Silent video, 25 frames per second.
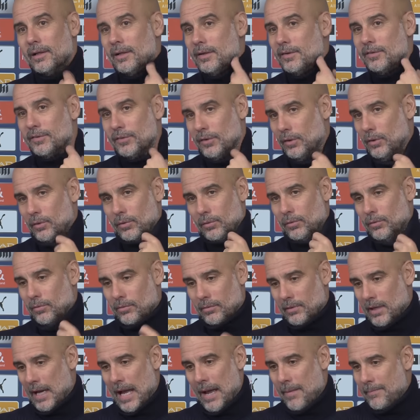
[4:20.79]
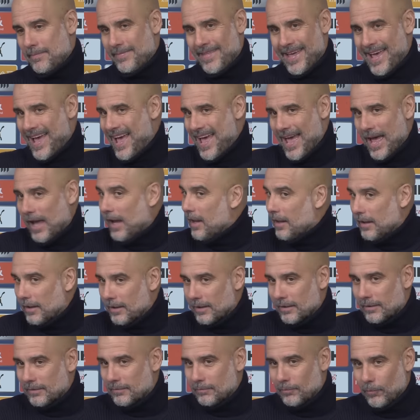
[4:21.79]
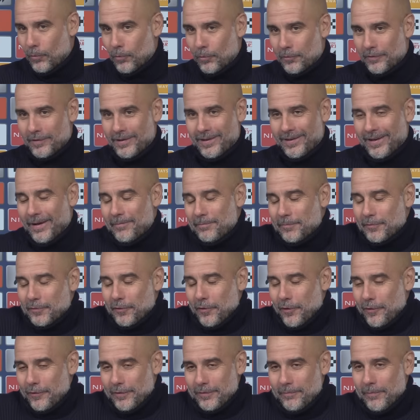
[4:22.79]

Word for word: So I'm there. More than, I'm sorry.